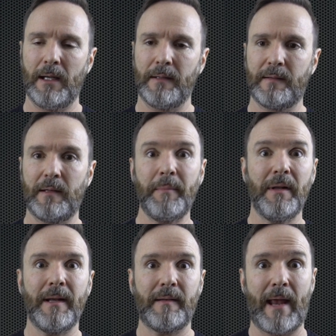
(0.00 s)

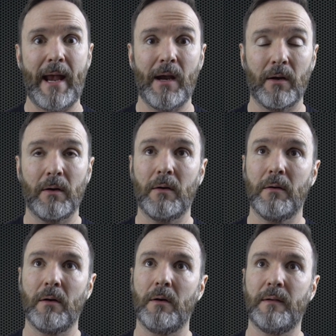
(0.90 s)
stimulates
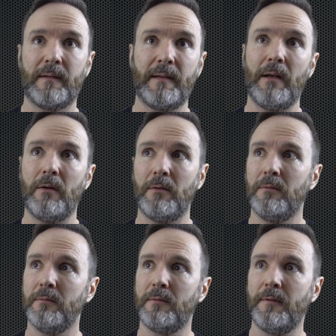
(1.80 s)
hair
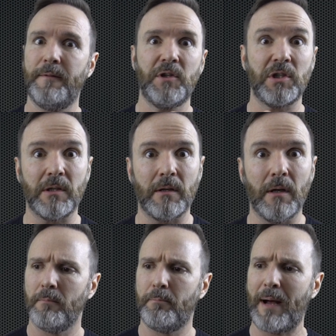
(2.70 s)
cell
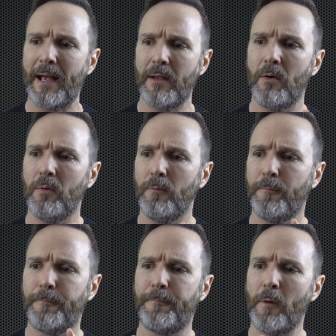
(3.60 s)
division,
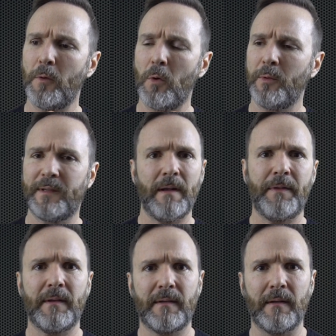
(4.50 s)

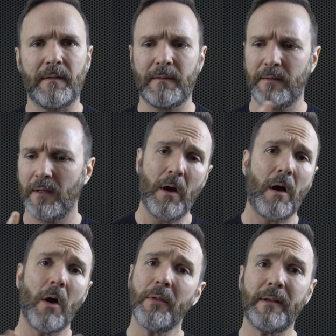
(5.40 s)
biophotosynthesis,
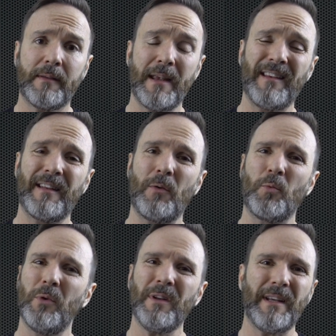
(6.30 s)
all these things that
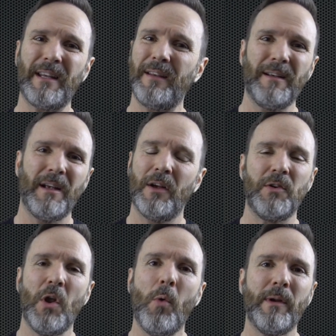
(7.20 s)
really
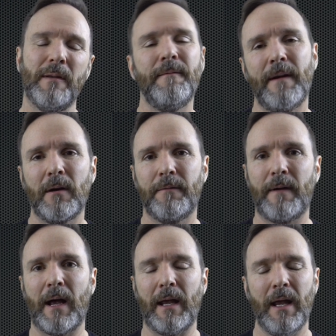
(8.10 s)
no one can
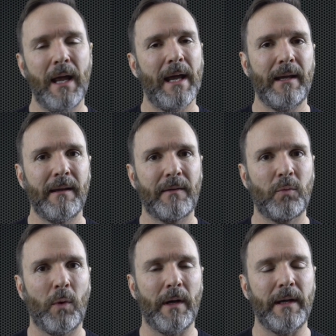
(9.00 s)
verify. And
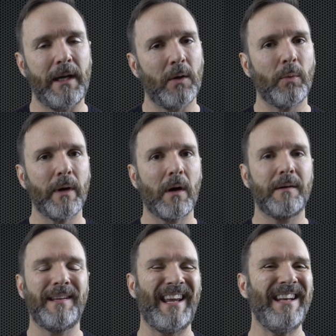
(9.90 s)
guess what? Here we
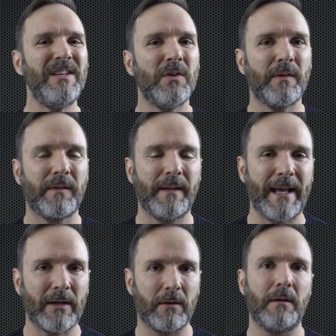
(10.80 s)
are 10 years
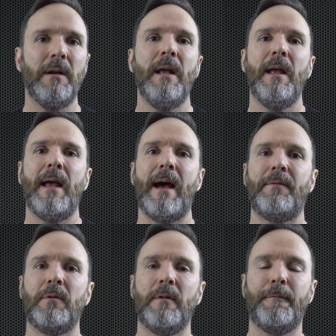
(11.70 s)
later
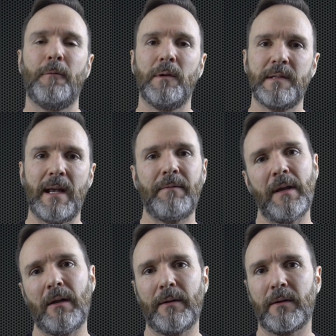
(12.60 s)
after the first
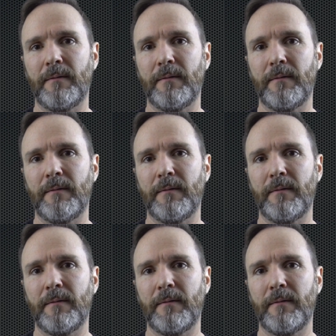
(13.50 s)
FDA cleared